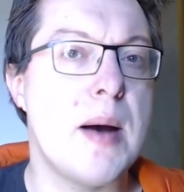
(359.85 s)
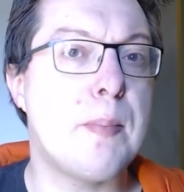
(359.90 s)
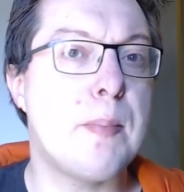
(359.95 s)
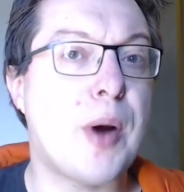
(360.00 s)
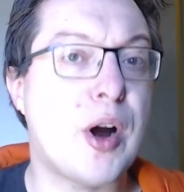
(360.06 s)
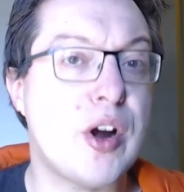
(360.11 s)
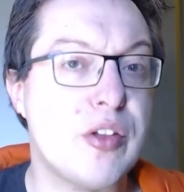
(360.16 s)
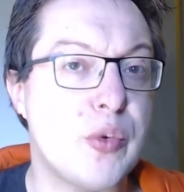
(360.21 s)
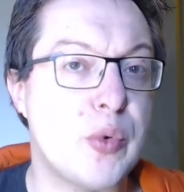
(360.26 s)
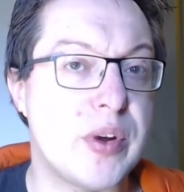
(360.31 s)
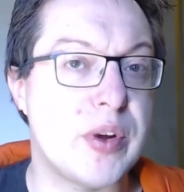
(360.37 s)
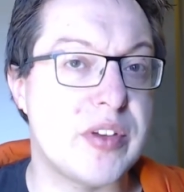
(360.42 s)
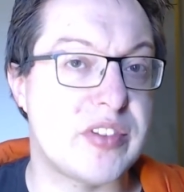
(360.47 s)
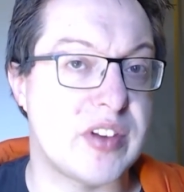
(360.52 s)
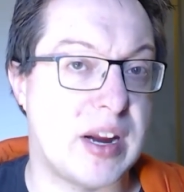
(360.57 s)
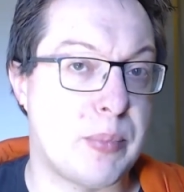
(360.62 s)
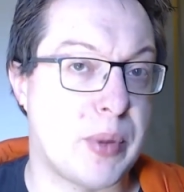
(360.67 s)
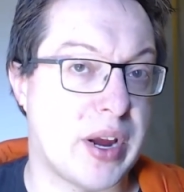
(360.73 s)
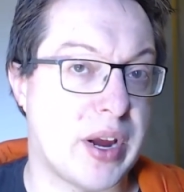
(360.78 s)
Part of the
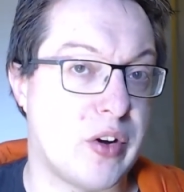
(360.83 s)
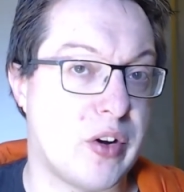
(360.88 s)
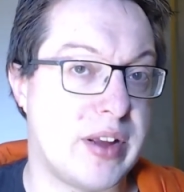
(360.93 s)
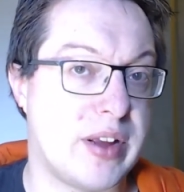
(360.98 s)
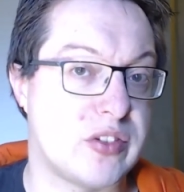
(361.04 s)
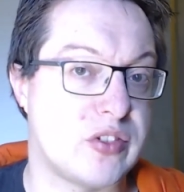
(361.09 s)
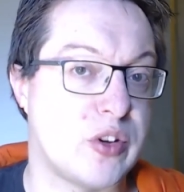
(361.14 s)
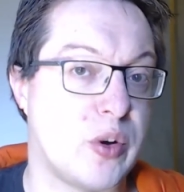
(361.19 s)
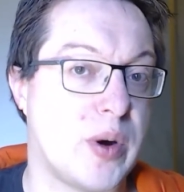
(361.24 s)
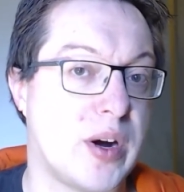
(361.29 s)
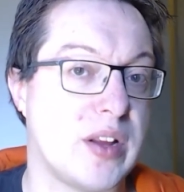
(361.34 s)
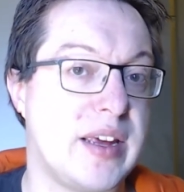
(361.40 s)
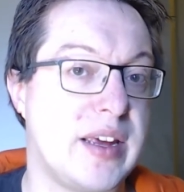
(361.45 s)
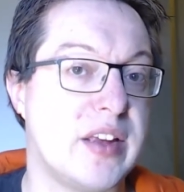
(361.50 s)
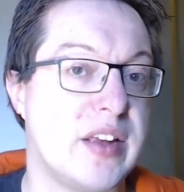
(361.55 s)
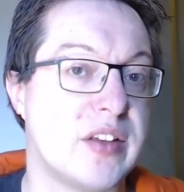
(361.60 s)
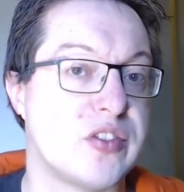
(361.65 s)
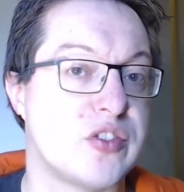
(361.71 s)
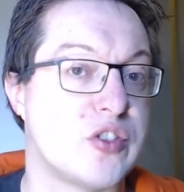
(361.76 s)
reason I bring her in so
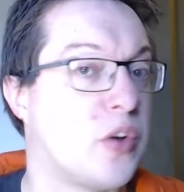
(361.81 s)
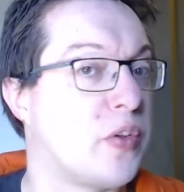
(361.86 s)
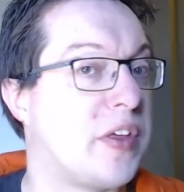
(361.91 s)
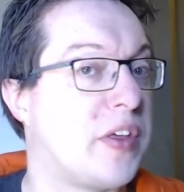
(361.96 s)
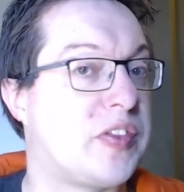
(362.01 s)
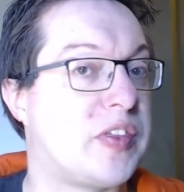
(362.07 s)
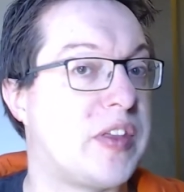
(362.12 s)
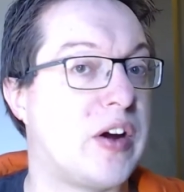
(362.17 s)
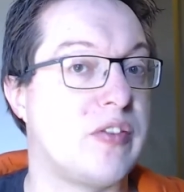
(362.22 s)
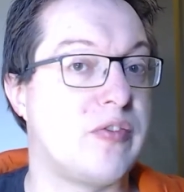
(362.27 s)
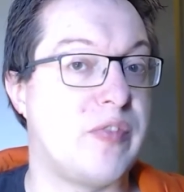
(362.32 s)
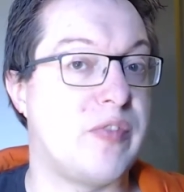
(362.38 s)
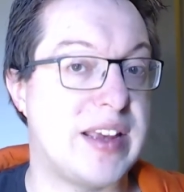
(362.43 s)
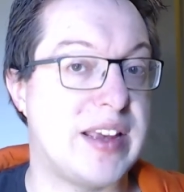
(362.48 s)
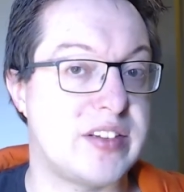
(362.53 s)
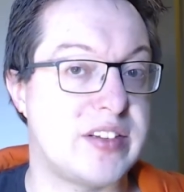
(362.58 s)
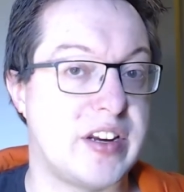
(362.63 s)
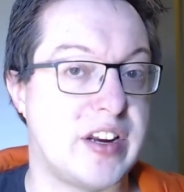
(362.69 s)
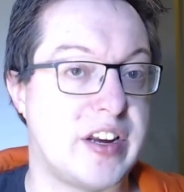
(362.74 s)
early is so that they're
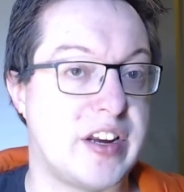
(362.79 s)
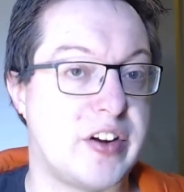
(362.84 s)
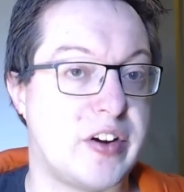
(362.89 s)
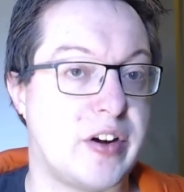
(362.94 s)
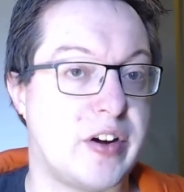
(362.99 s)
invested in her.